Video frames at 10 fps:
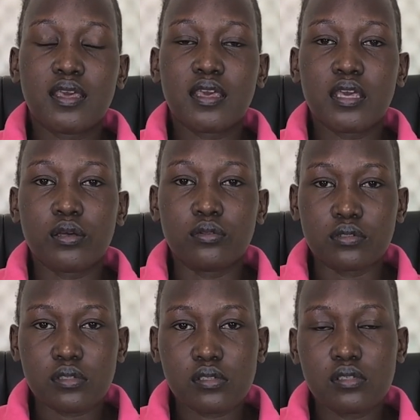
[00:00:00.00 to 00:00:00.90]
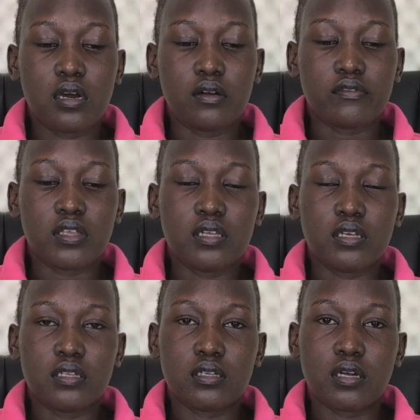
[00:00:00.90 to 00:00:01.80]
heels of the